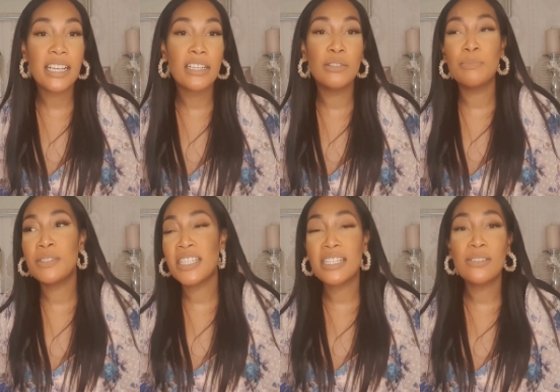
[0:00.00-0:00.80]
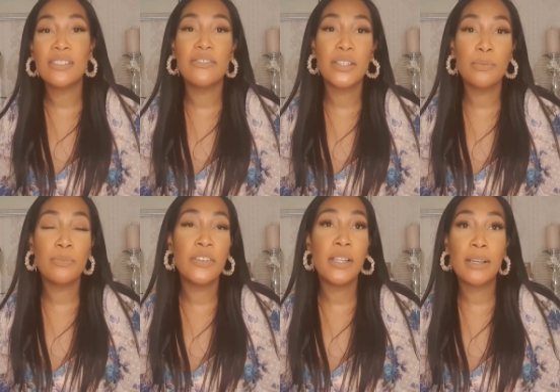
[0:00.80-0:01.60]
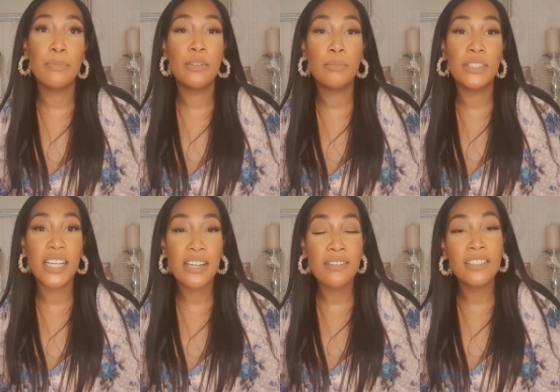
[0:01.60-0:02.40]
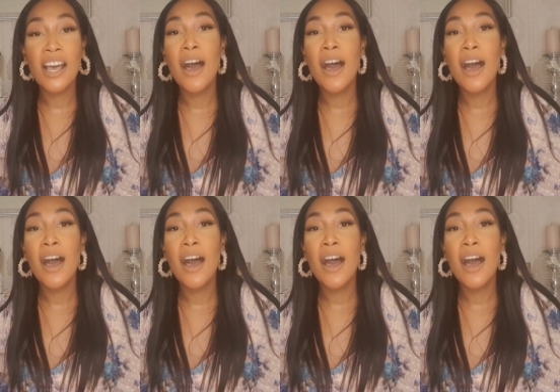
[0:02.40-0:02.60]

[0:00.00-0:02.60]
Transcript: I can do potatoes if I do feel like doing potatoes.